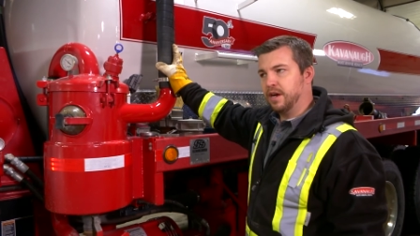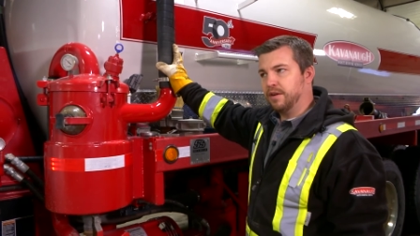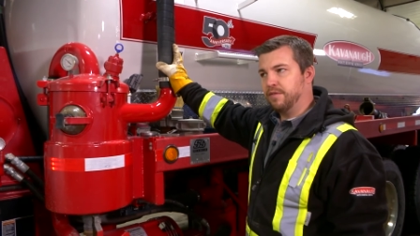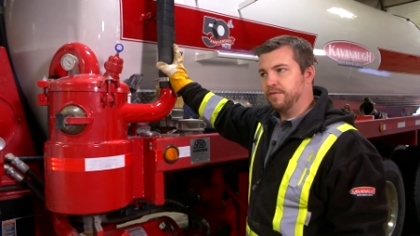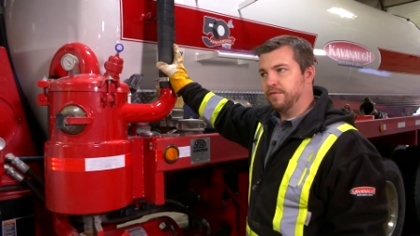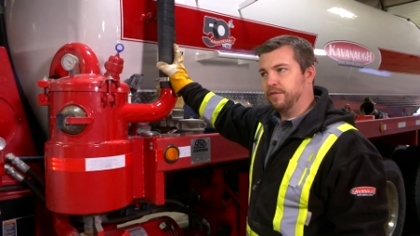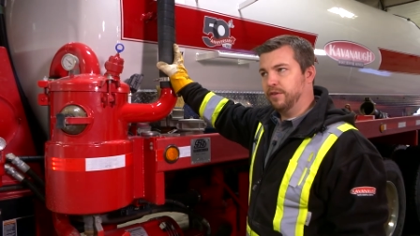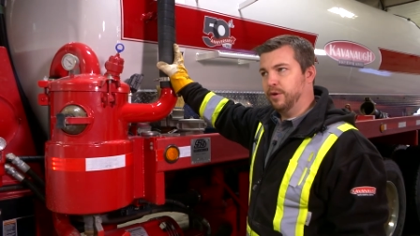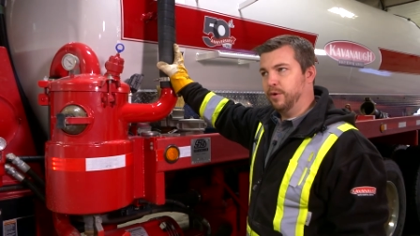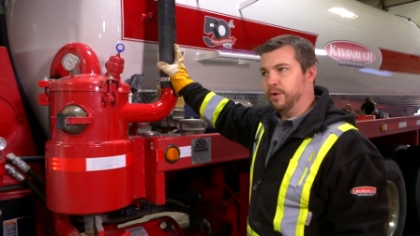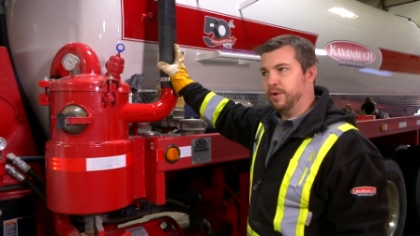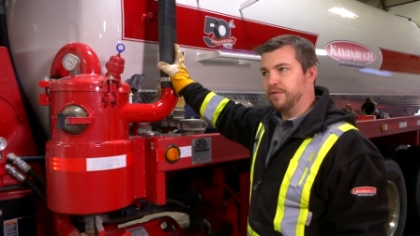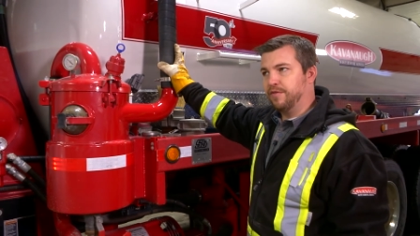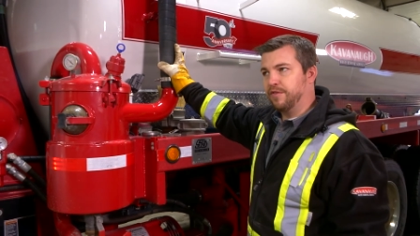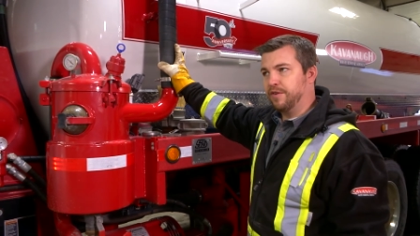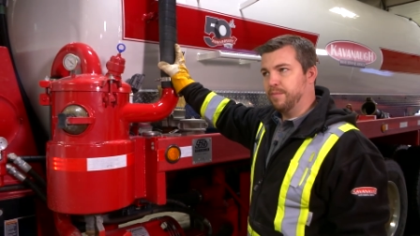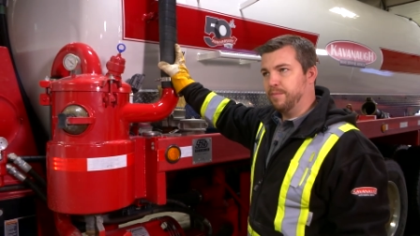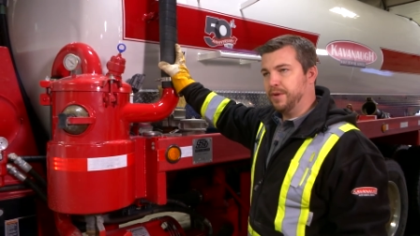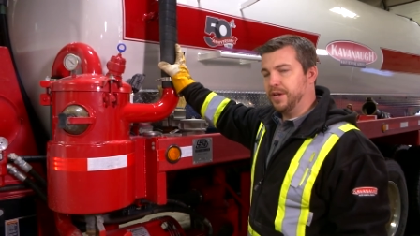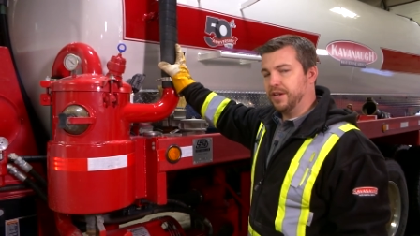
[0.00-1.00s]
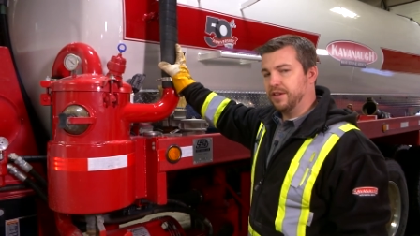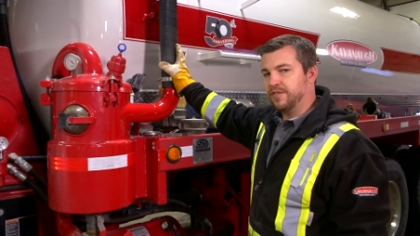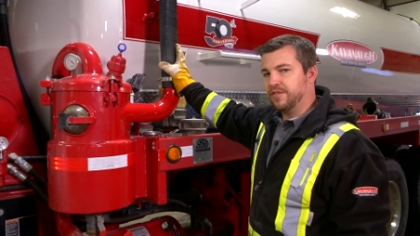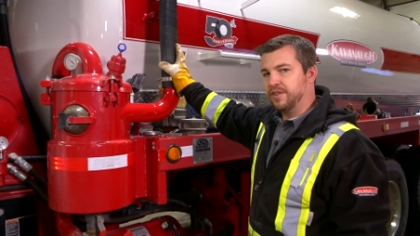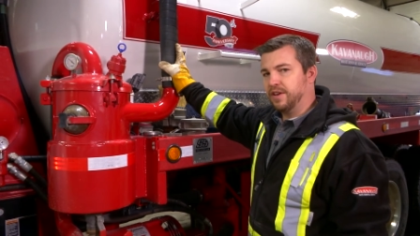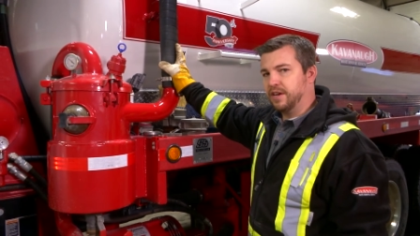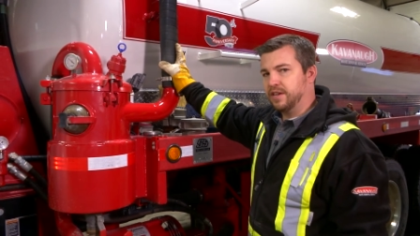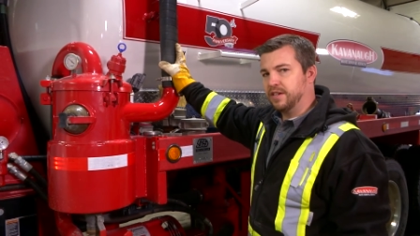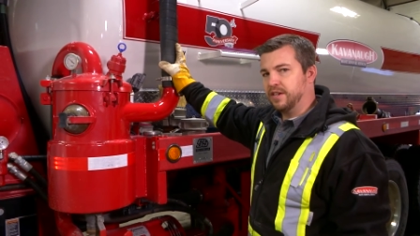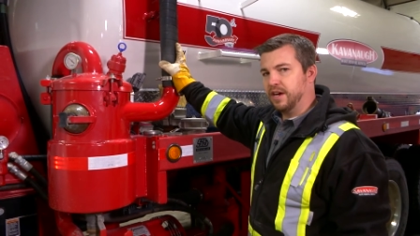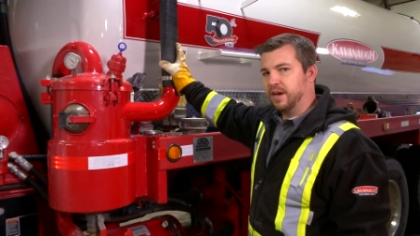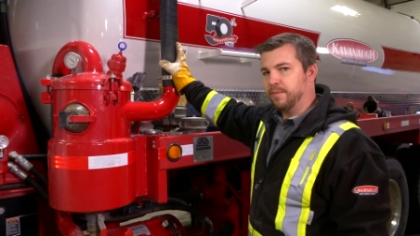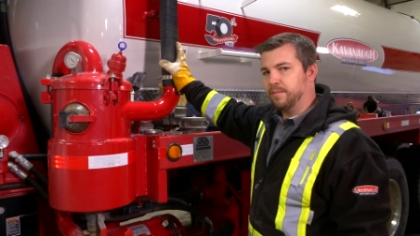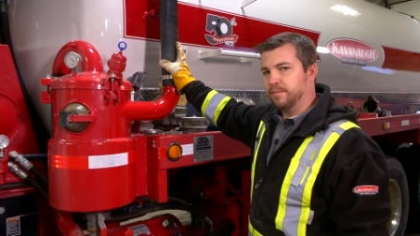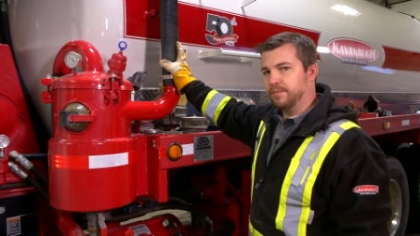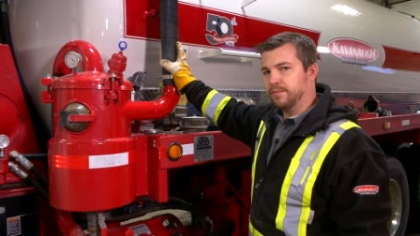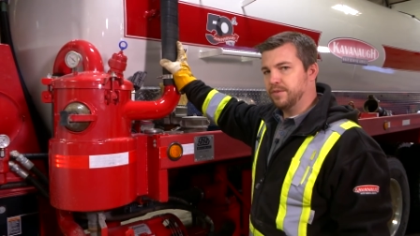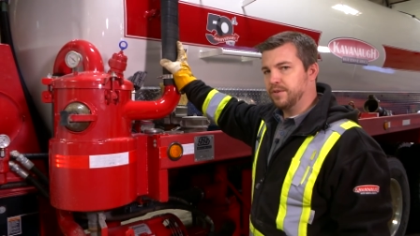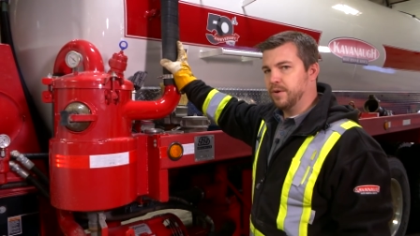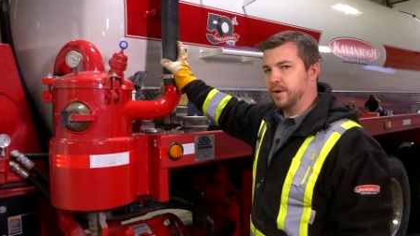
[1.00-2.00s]
fluid from being sucked up.
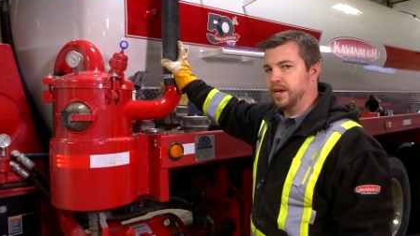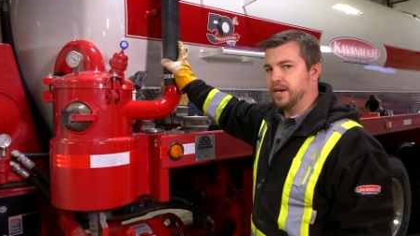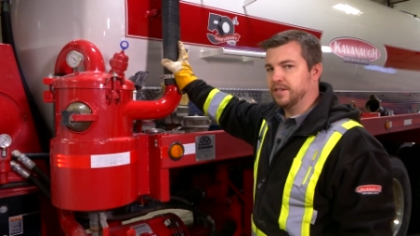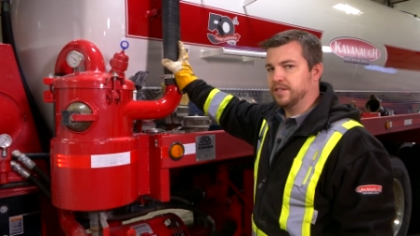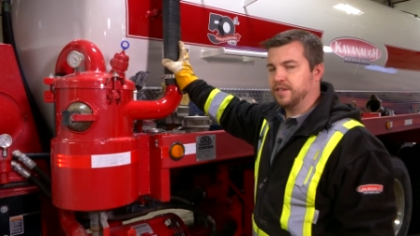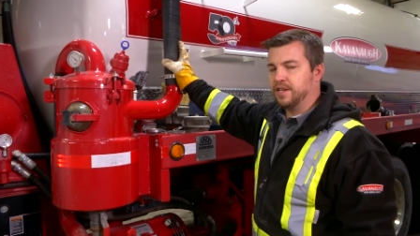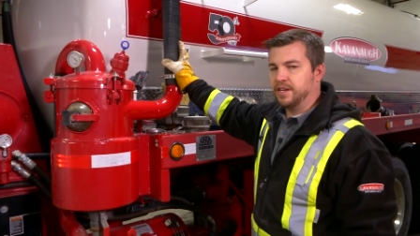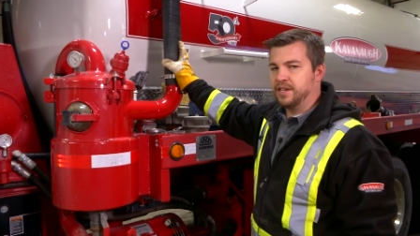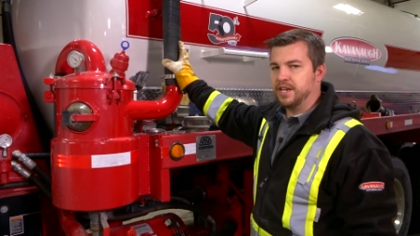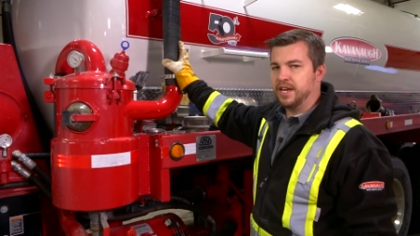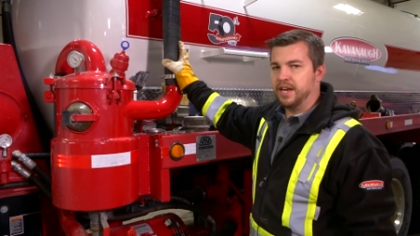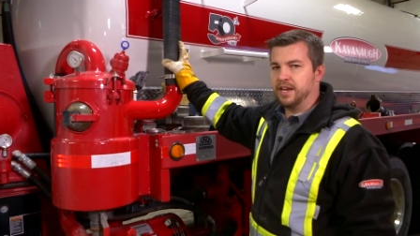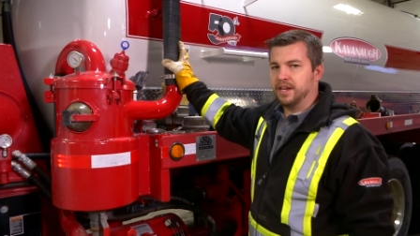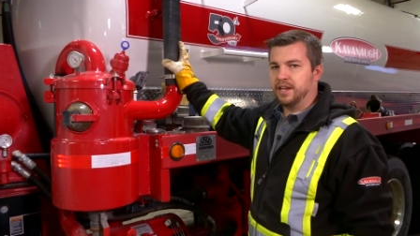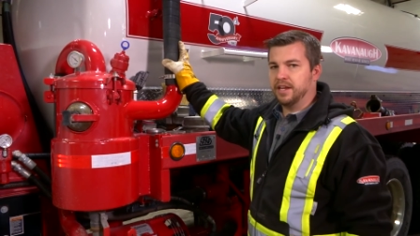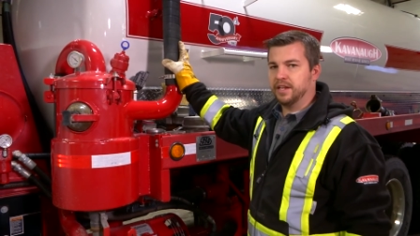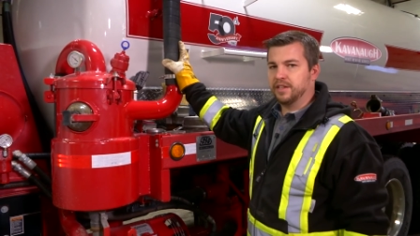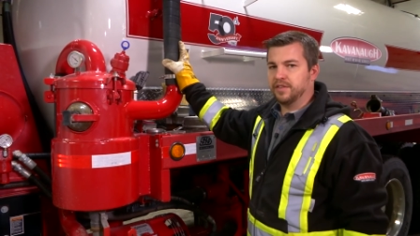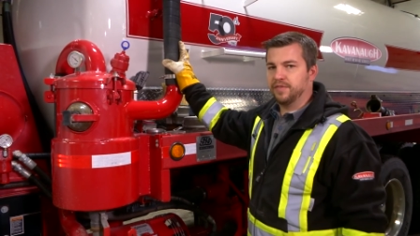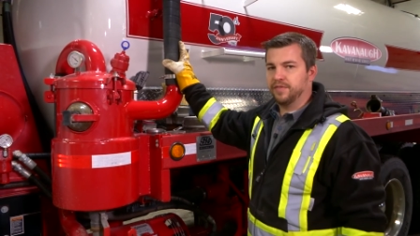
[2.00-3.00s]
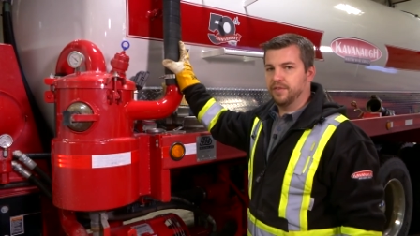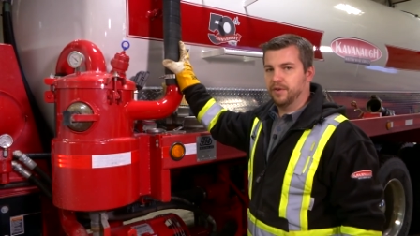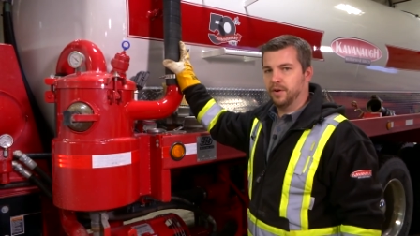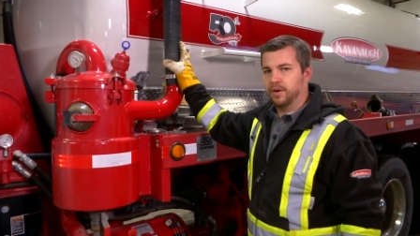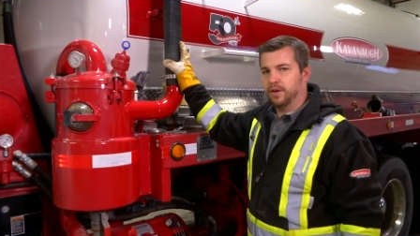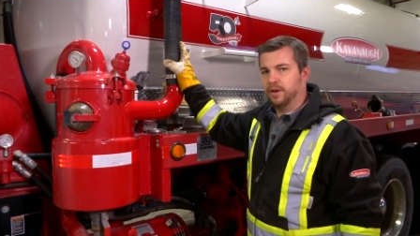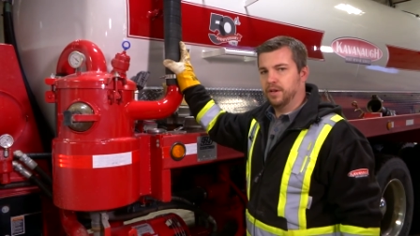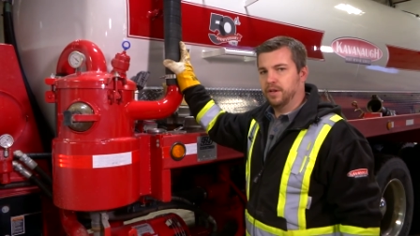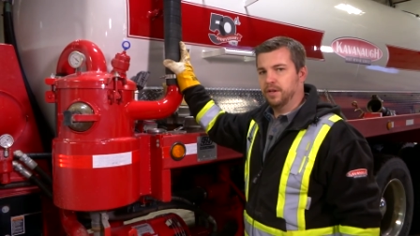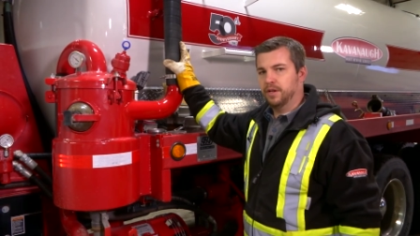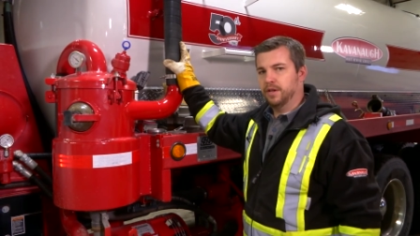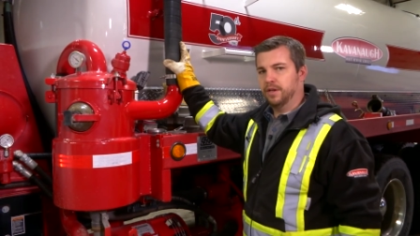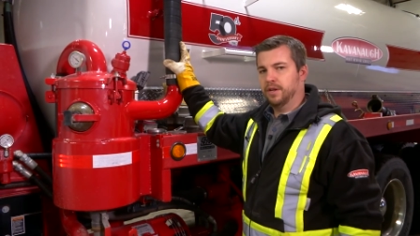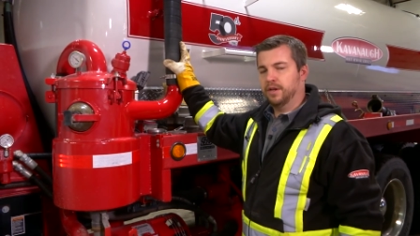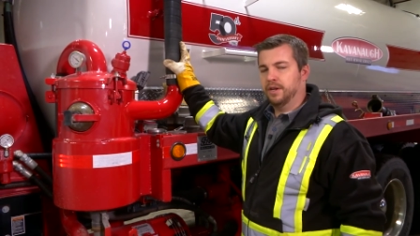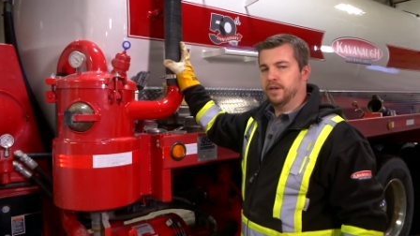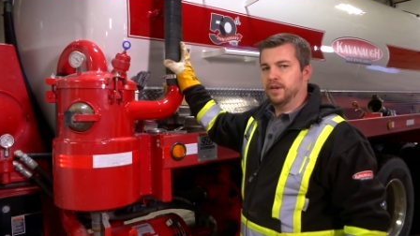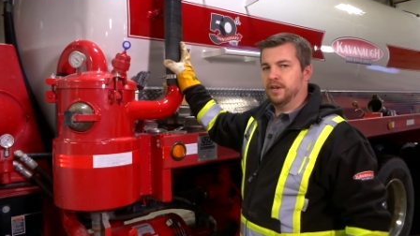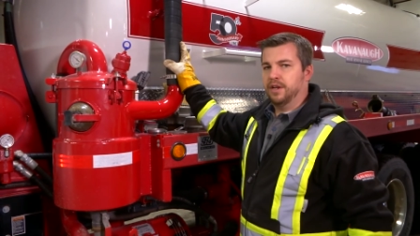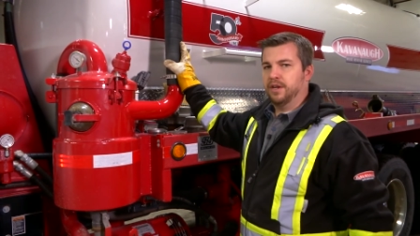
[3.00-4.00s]
So as the tank gets full,
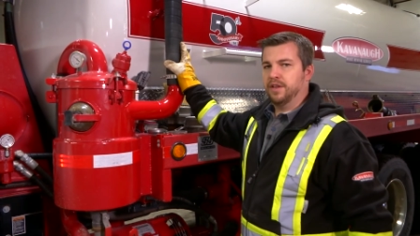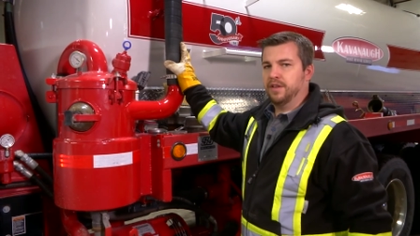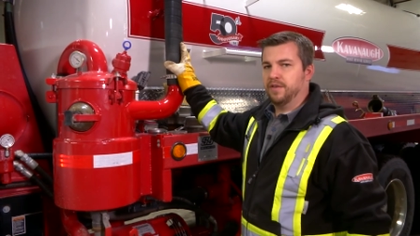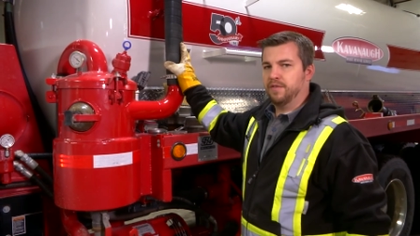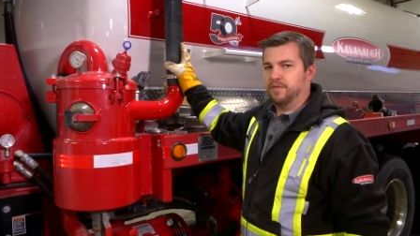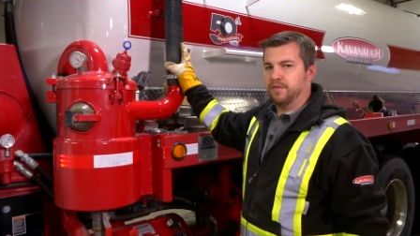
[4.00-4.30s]
the